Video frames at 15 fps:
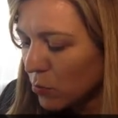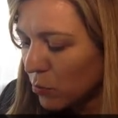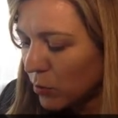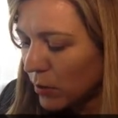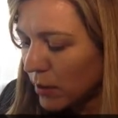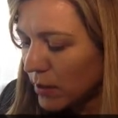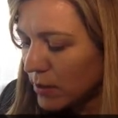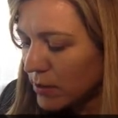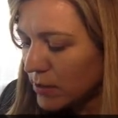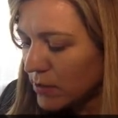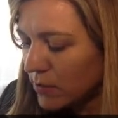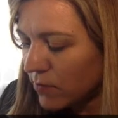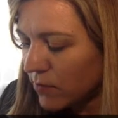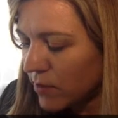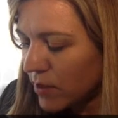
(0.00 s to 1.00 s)

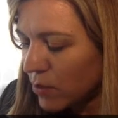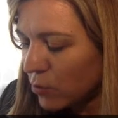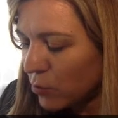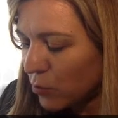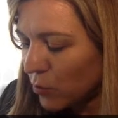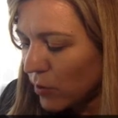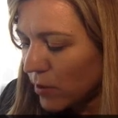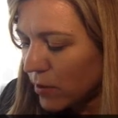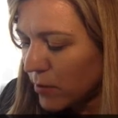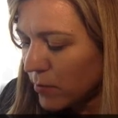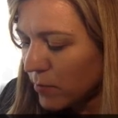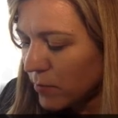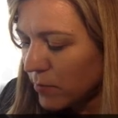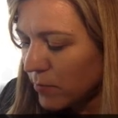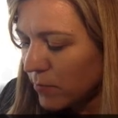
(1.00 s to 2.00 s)
plus V out
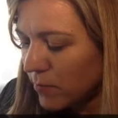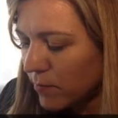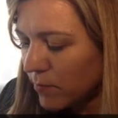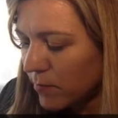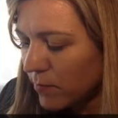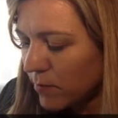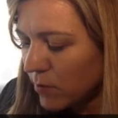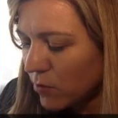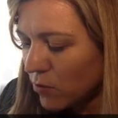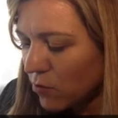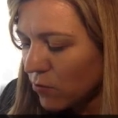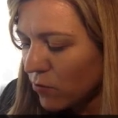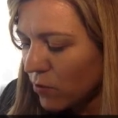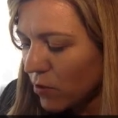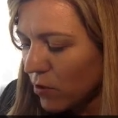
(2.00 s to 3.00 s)
prime
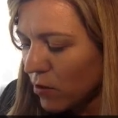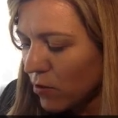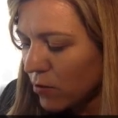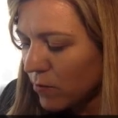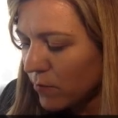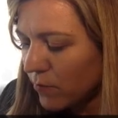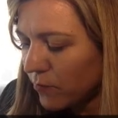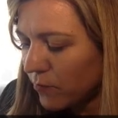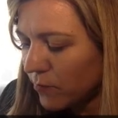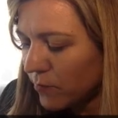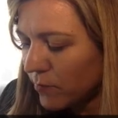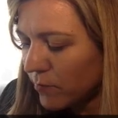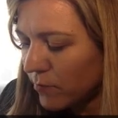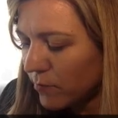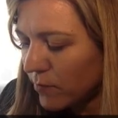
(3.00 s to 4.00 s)
over R
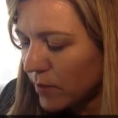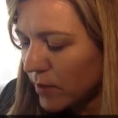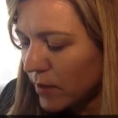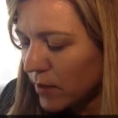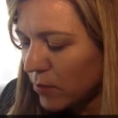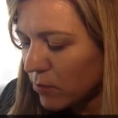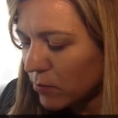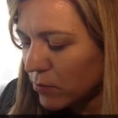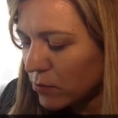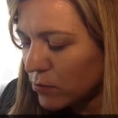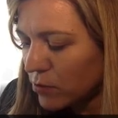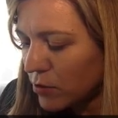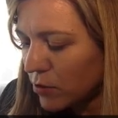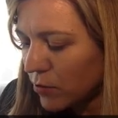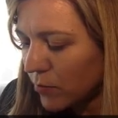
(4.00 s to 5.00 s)
being equal to
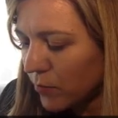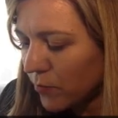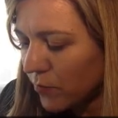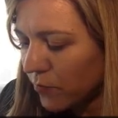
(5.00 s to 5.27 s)
0.